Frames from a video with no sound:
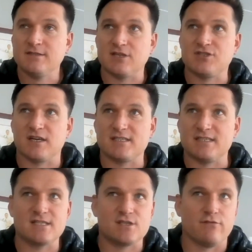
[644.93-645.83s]

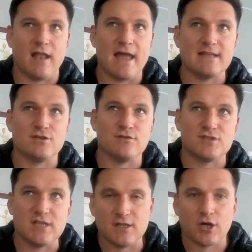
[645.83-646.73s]
success of late, and you've
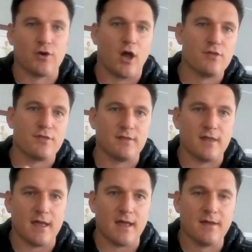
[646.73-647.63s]
seen the growth in
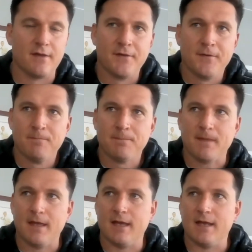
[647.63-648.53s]

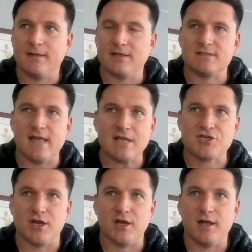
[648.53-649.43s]
their
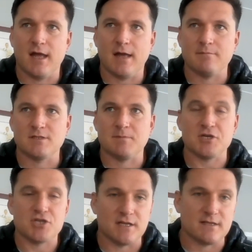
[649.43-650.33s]
stature,
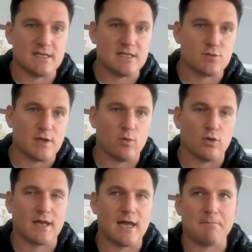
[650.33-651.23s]
especially at the T20
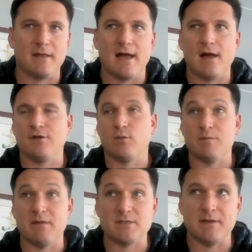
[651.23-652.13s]
World Cup now.
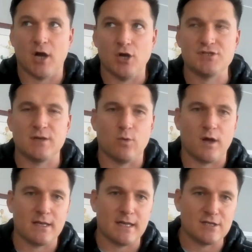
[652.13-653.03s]
We're meant to be hosting
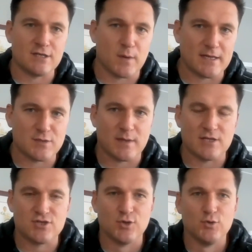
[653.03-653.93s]
one in
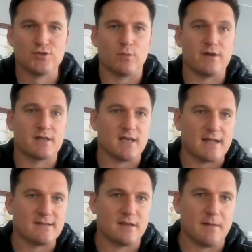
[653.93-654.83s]
2022, so we're
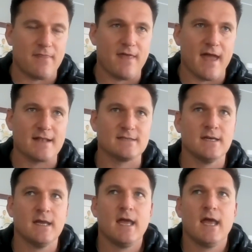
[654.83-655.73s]
excited about that.
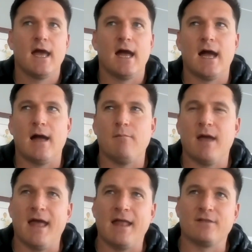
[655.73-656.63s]

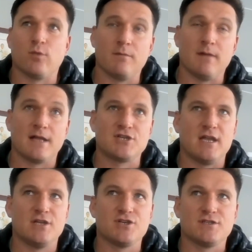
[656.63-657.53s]
And it's one of my
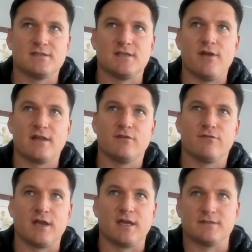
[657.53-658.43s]
challenges as director
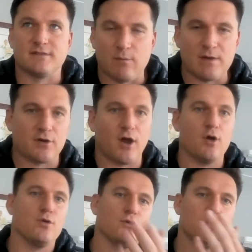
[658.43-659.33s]
of cricket is how we
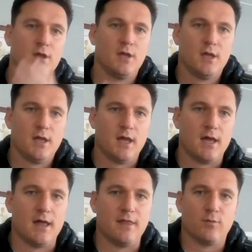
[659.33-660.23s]
grow
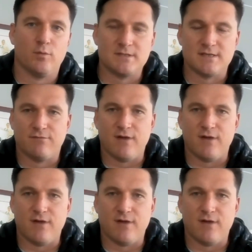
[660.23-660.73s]
the women's